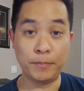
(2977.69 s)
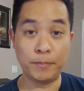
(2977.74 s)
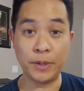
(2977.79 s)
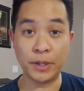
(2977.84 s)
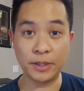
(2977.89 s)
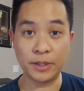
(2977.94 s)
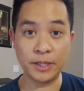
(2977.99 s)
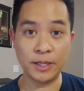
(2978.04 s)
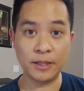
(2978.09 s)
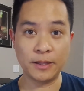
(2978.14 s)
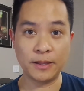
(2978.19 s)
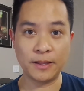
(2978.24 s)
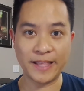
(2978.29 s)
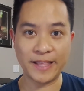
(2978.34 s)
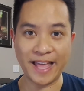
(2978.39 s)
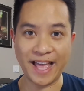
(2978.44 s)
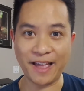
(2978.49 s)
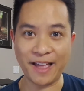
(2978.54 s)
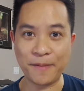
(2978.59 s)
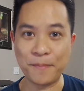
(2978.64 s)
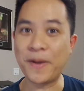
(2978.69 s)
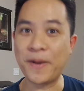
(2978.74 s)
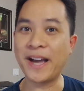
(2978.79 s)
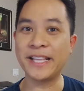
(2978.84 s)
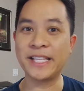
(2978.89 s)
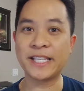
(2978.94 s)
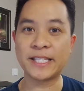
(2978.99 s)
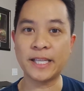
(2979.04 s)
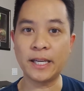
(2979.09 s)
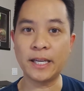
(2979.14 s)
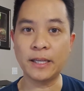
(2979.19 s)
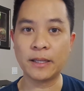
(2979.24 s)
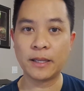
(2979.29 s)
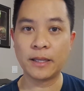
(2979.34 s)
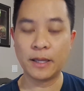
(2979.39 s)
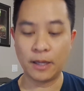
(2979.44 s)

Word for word: building that mindset.